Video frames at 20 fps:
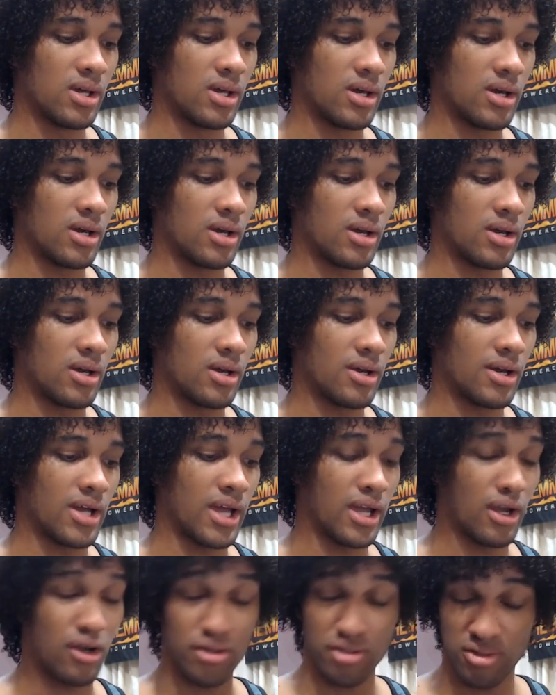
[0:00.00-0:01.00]

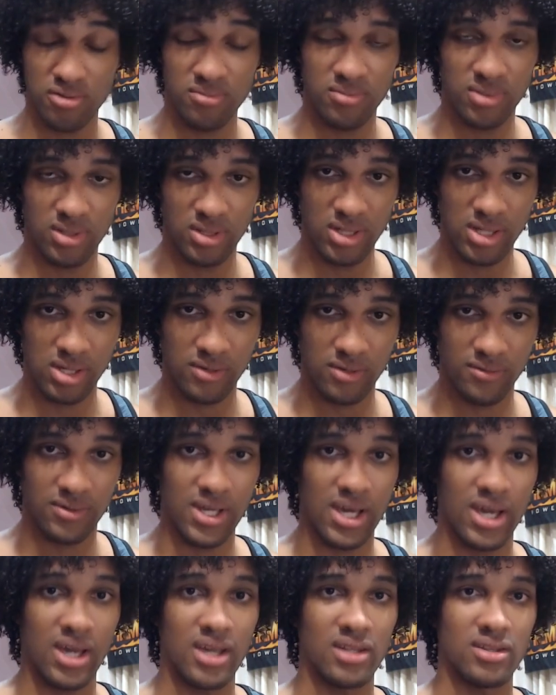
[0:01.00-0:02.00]
I also
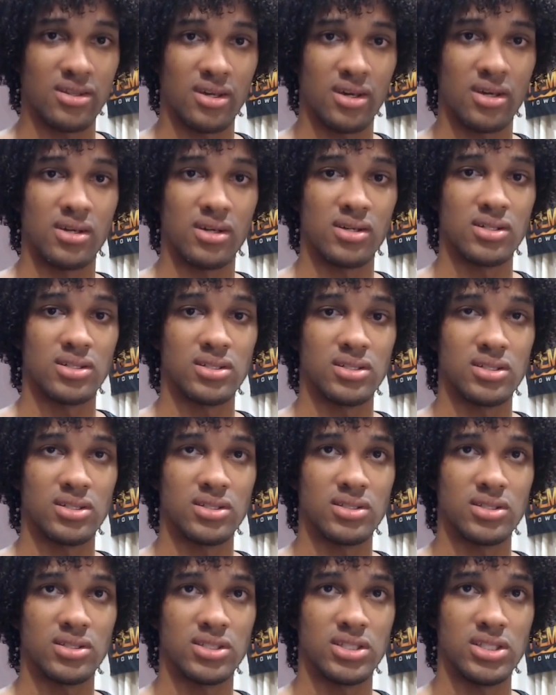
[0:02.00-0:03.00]
believe that
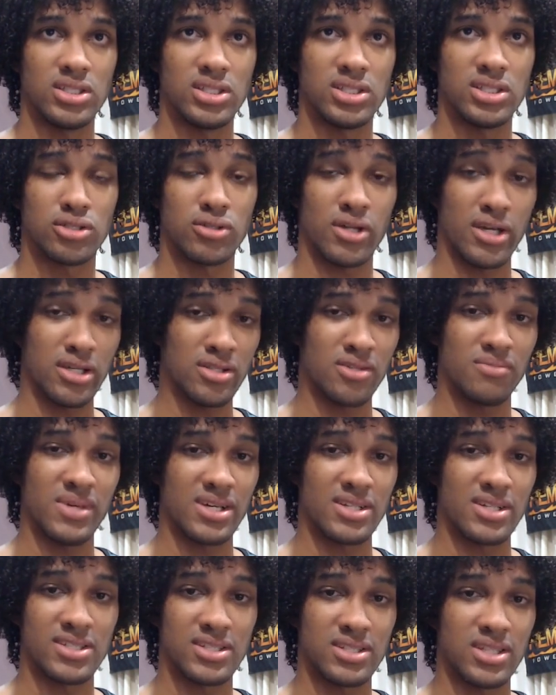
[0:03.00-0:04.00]
she's trying to
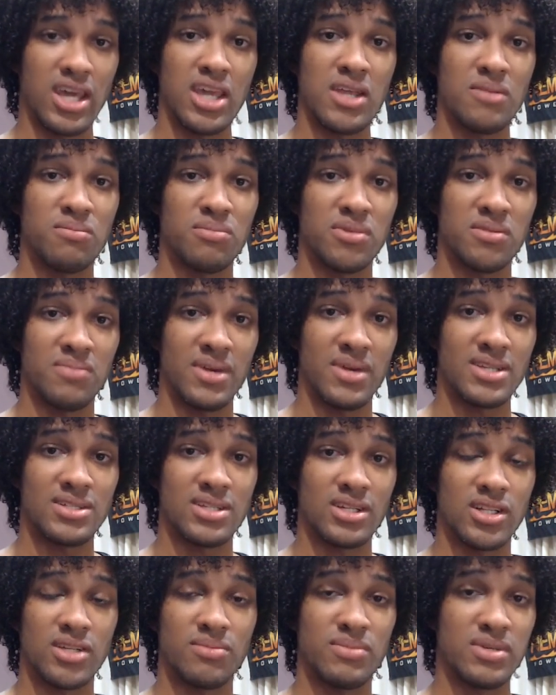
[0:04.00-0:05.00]
make a statement,
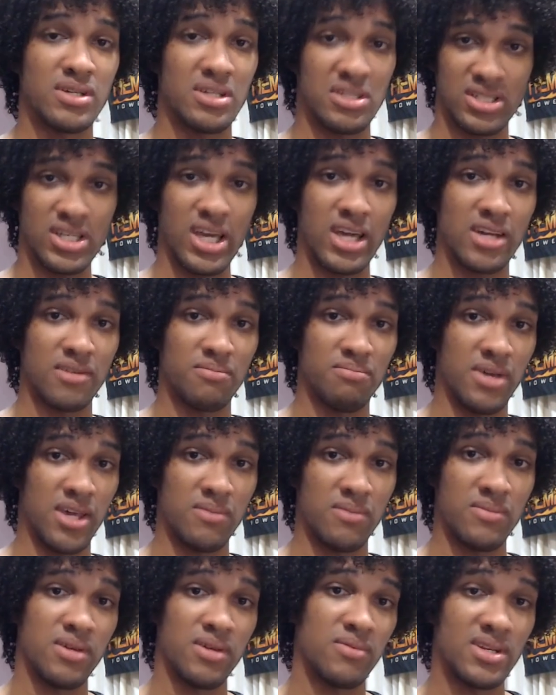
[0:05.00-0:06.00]
basically, because she had a
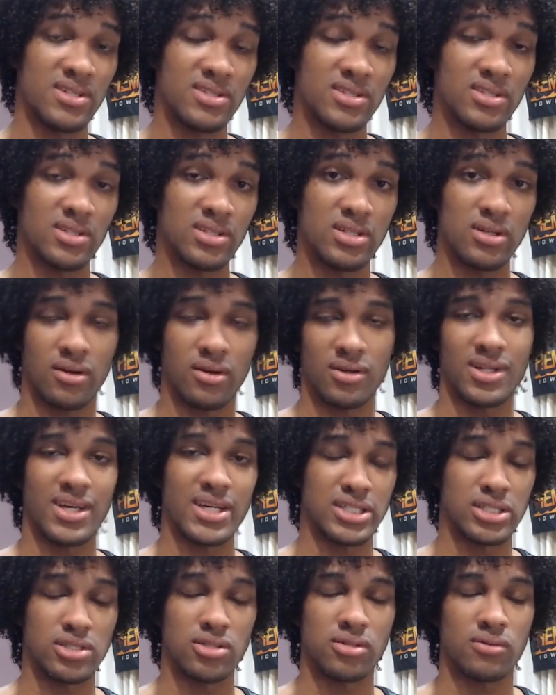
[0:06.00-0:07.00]
baby recently, or
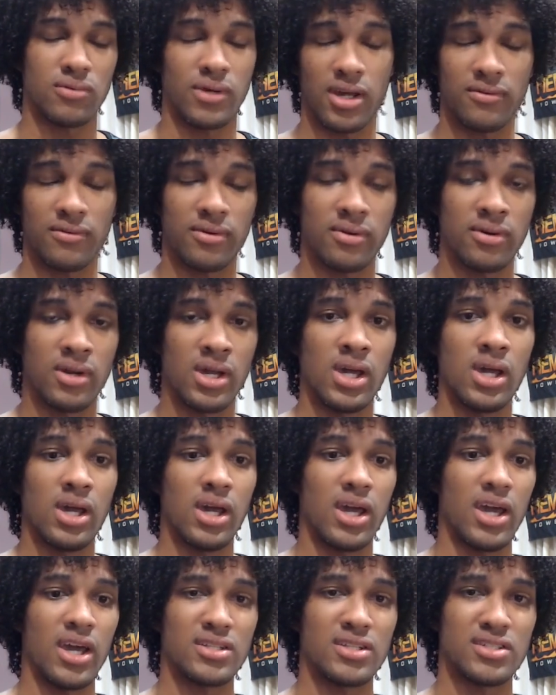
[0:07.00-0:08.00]
last year or whatever,
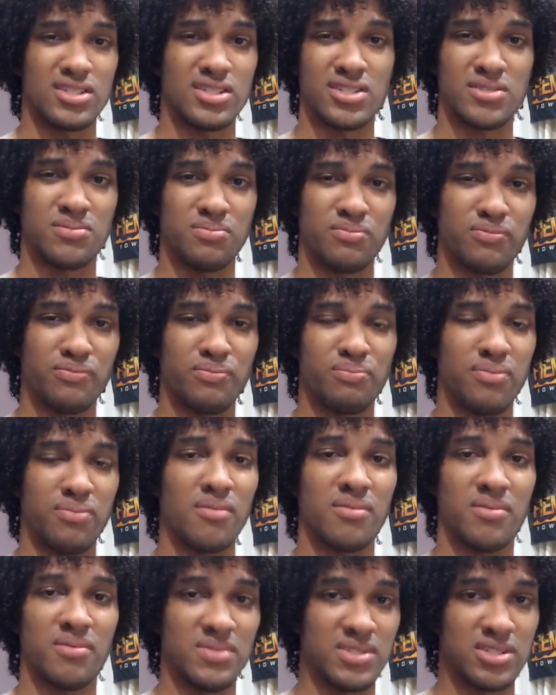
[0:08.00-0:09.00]
and she's
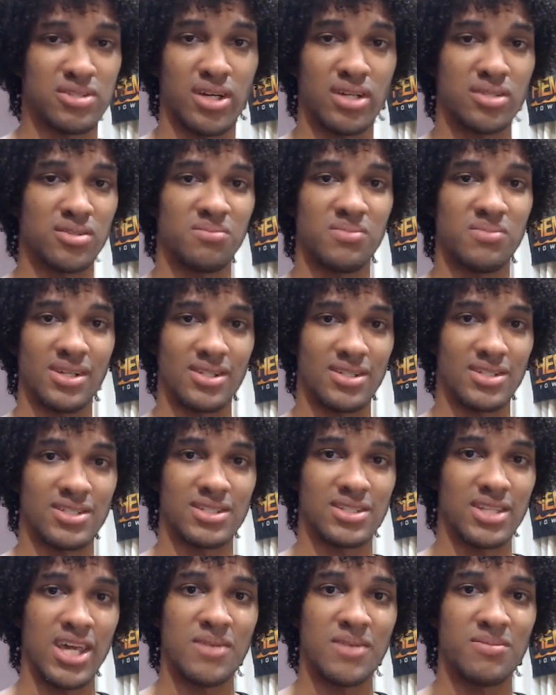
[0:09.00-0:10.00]
probably trying to make the
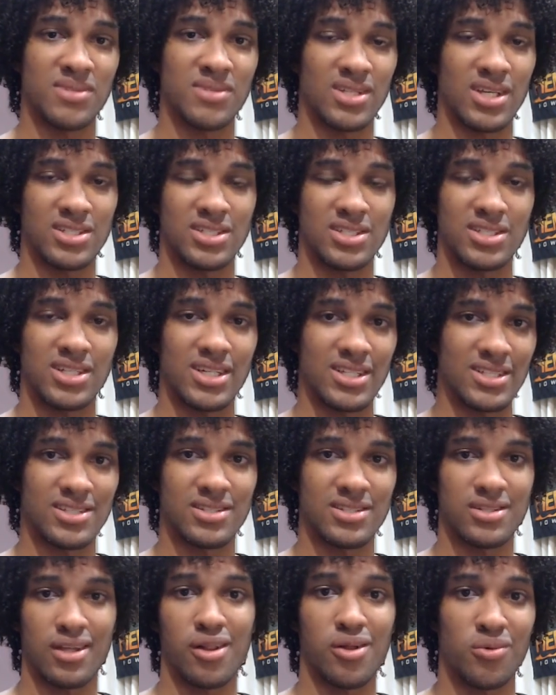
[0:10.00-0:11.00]
statement that she can
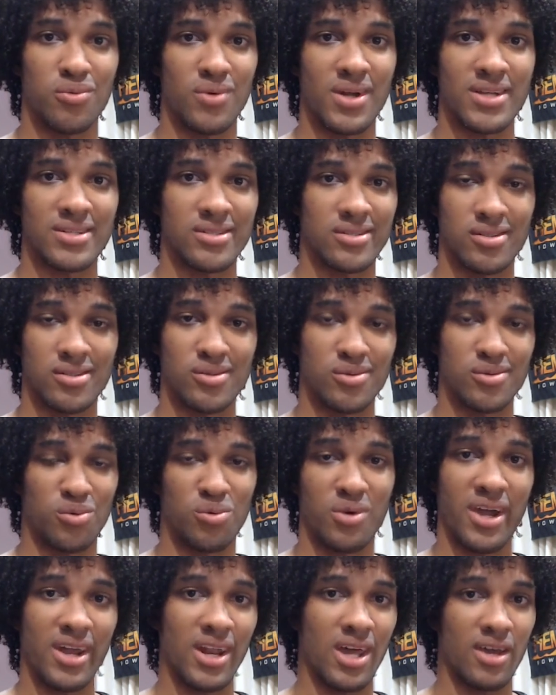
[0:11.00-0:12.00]
still wrestle
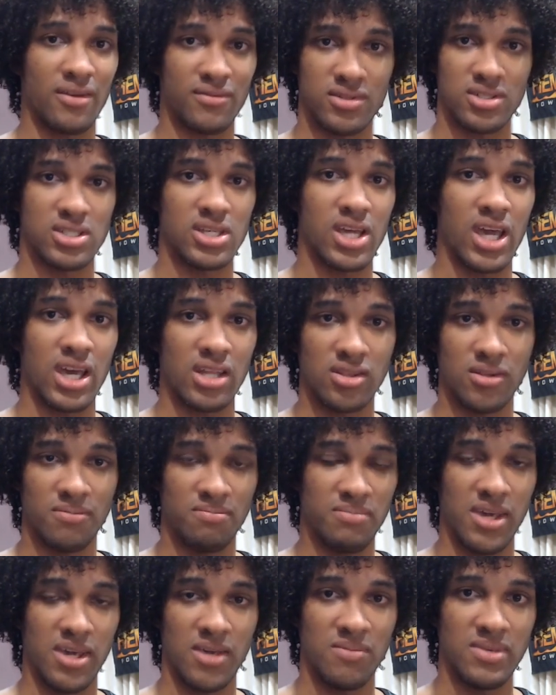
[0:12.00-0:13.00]
right after she had the
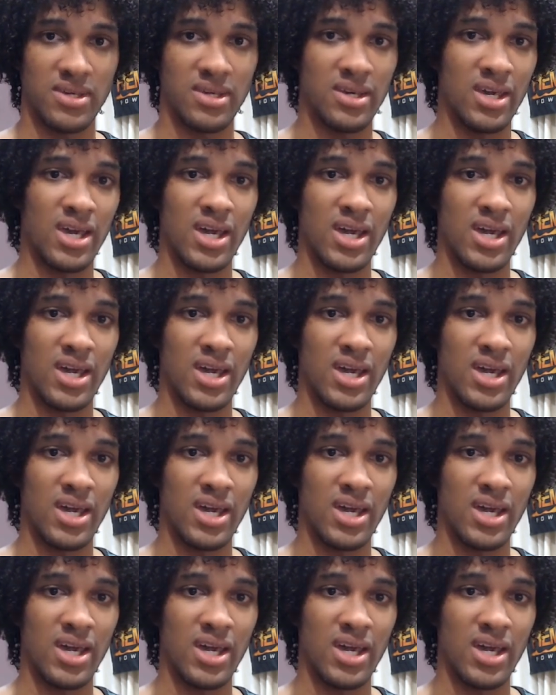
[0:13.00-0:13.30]
baby.